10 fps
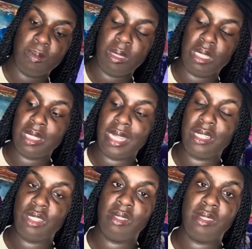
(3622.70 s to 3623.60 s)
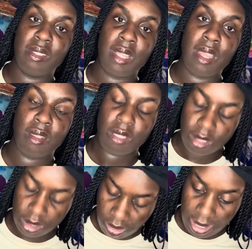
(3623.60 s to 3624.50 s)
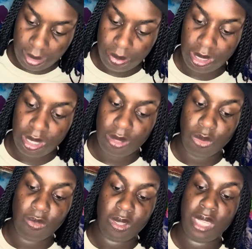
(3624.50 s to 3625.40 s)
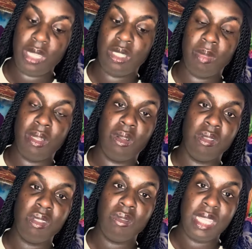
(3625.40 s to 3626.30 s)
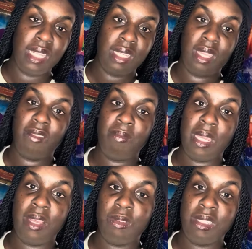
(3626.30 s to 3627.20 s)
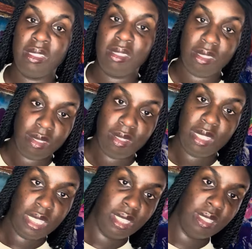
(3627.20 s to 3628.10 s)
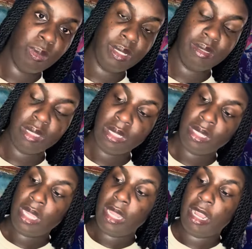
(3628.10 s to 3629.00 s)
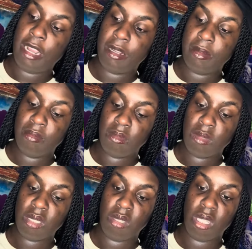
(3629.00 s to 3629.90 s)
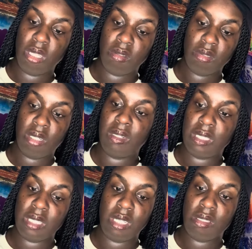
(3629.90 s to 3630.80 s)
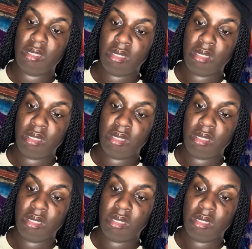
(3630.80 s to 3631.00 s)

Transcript: please like, share, subscribe, hit that notification bell. Also tag the FBI on this as well. So yeah, that resonates.